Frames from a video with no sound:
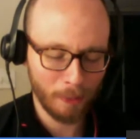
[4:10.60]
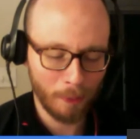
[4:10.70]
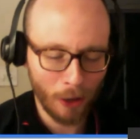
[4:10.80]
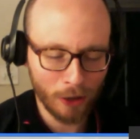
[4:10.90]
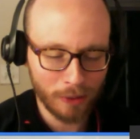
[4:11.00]

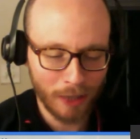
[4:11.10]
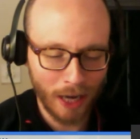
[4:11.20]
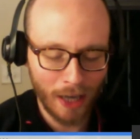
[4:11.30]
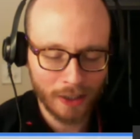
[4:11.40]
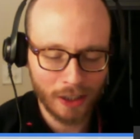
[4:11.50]
Belgium
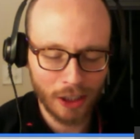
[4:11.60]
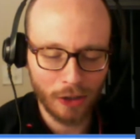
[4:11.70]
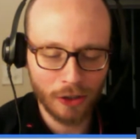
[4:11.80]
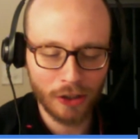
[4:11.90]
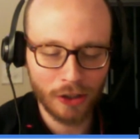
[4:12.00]
guys. So
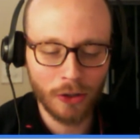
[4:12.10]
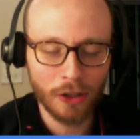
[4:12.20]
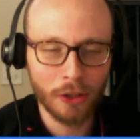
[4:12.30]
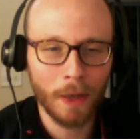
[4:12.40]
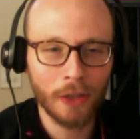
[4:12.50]
sort of
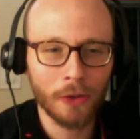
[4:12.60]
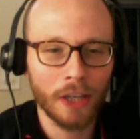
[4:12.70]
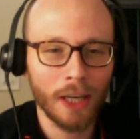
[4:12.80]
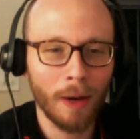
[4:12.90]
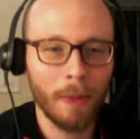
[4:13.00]
special
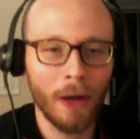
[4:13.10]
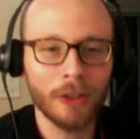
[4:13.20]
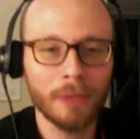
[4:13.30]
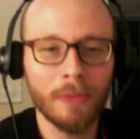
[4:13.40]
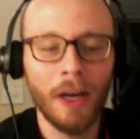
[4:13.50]
thing about
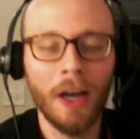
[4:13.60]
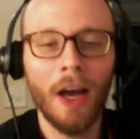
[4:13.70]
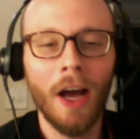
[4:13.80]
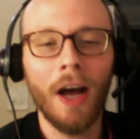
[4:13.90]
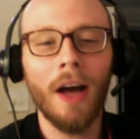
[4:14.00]
Belgium,
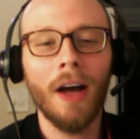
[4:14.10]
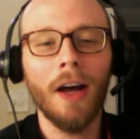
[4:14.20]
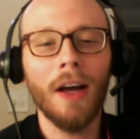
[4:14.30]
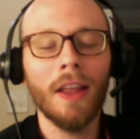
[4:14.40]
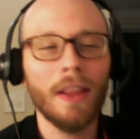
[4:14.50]

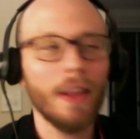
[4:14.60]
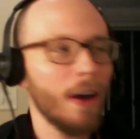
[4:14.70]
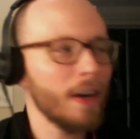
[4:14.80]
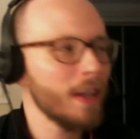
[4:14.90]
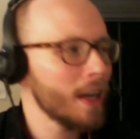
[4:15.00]

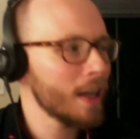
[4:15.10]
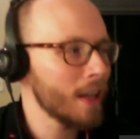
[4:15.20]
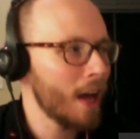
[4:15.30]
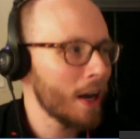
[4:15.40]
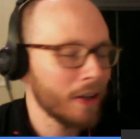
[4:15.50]
unlike a
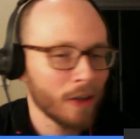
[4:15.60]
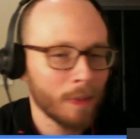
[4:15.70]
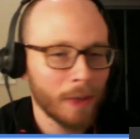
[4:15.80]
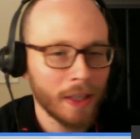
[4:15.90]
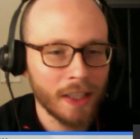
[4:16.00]
lot of the
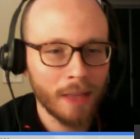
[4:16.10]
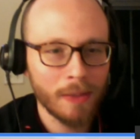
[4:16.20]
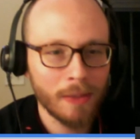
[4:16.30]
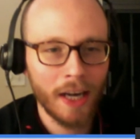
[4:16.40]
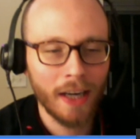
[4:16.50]
European
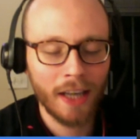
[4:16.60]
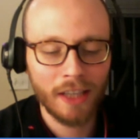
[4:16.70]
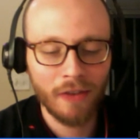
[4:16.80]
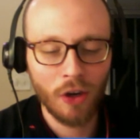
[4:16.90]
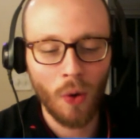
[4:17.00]
teams, they didn't
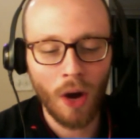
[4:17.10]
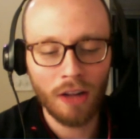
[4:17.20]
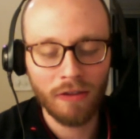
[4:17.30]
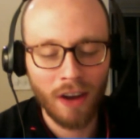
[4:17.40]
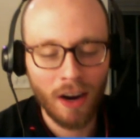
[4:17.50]
actually have a
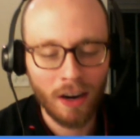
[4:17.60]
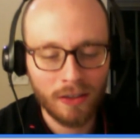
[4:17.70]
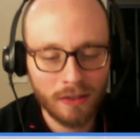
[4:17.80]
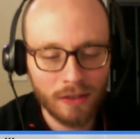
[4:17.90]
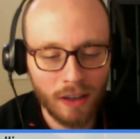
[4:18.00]
qualifier
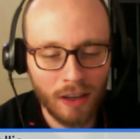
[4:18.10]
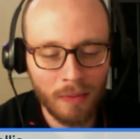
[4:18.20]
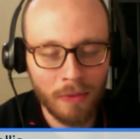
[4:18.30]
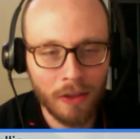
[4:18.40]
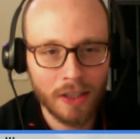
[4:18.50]

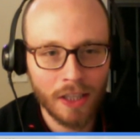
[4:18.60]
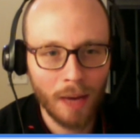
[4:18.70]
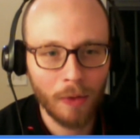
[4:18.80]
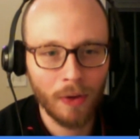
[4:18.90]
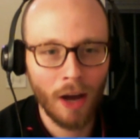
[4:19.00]
this
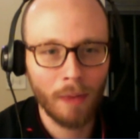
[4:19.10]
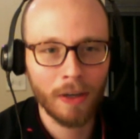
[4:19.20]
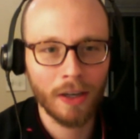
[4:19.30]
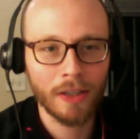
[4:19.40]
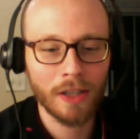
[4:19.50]
time around
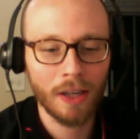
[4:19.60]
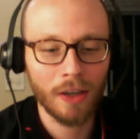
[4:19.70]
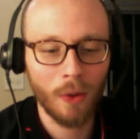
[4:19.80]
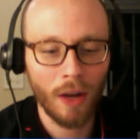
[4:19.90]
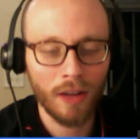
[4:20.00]
because their
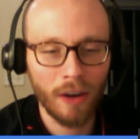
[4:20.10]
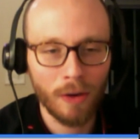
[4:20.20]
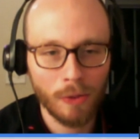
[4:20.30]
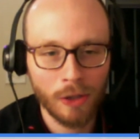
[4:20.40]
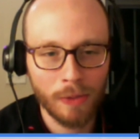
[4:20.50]
qualifier
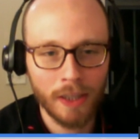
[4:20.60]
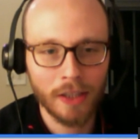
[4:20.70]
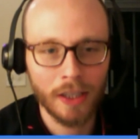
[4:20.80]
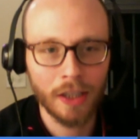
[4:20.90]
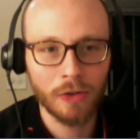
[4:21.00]
was supposed to be
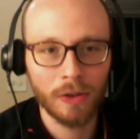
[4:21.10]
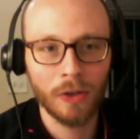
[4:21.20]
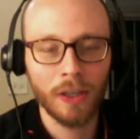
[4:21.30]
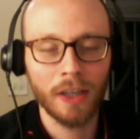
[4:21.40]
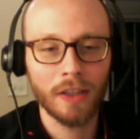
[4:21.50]
against
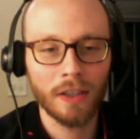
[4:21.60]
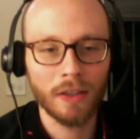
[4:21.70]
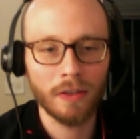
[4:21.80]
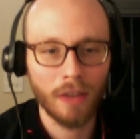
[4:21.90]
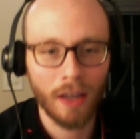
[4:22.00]
Israel, and
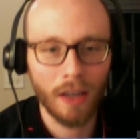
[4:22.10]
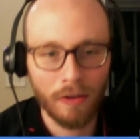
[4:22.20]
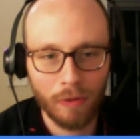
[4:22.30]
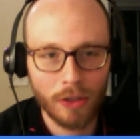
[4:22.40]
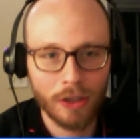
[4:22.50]

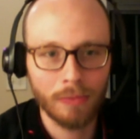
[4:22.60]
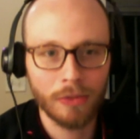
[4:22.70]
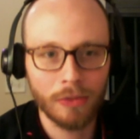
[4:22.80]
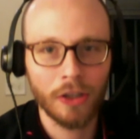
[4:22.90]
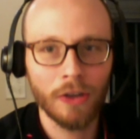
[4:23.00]
for some
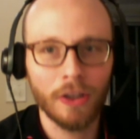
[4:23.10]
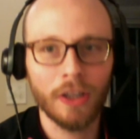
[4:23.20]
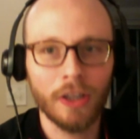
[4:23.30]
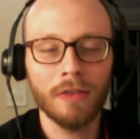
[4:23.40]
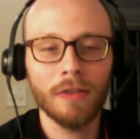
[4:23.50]

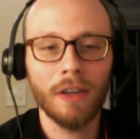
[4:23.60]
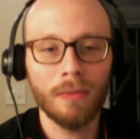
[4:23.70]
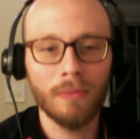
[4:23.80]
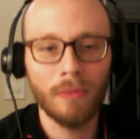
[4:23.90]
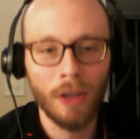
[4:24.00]
security
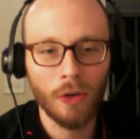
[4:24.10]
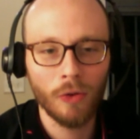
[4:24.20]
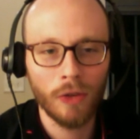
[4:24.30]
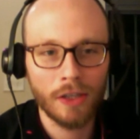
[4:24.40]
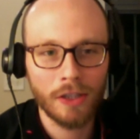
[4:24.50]

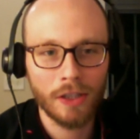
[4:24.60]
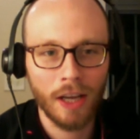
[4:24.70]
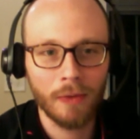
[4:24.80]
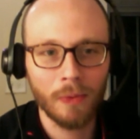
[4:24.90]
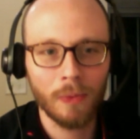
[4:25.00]
reasons that